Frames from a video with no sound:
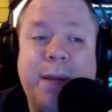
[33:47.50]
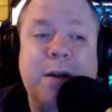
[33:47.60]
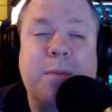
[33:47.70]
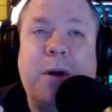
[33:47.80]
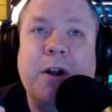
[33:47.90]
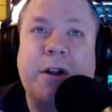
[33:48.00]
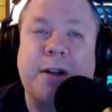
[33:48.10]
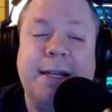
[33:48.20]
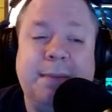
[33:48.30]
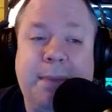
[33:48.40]
Peter
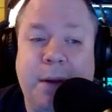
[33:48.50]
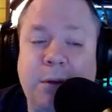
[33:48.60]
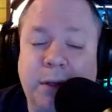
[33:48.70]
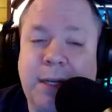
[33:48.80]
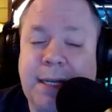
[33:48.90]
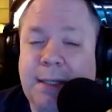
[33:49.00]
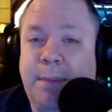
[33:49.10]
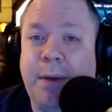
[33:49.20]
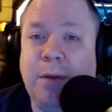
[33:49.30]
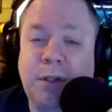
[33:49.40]
Parker, he's built, he's
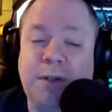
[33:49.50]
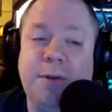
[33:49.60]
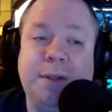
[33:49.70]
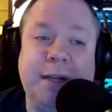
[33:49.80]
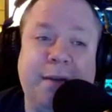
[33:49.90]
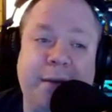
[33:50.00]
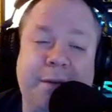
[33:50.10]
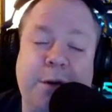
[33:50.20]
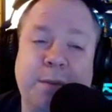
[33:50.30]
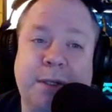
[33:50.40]
built suits uh,
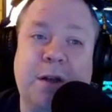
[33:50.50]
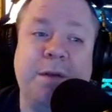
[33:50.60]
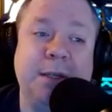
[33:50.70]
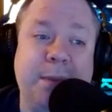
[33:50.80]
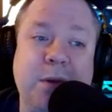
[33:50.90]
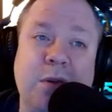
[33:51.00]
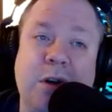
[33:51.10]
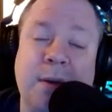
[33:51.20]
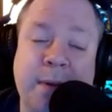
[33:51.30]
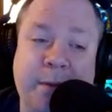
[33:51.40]
for himself. He's built
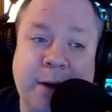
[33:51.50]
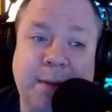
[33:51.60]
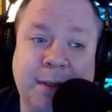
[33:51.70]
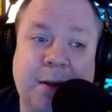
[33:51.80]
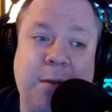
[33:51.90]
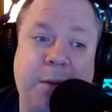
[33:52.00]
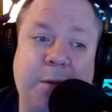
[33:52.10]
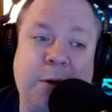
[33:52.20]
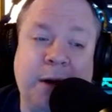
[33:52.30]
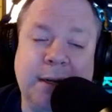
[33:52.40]
armor for himself before.